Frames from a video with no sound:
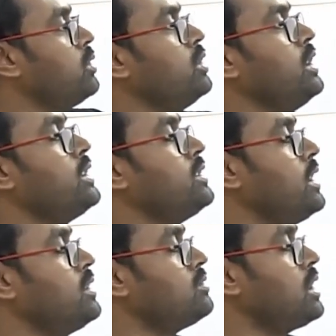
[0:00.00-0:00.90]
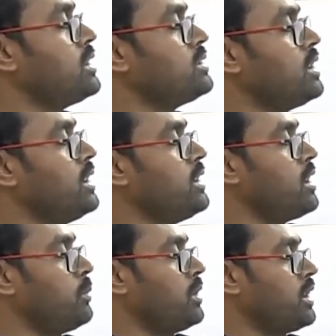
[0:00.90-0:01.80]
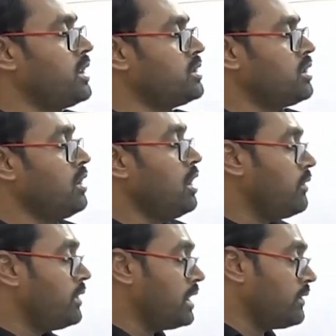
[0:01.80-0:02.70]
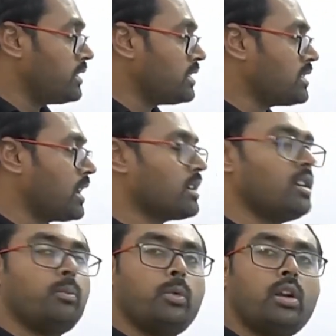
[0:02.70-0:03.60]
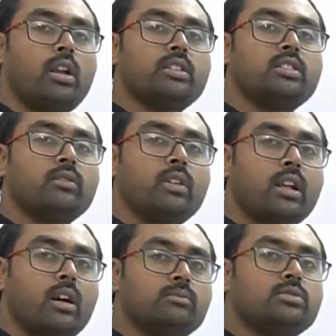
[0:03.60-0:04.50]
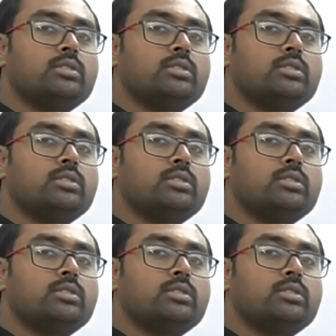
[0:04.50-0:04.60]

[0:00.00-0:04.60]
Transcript: only. Then that is the linear polarization. Whenever the circular polarization will come,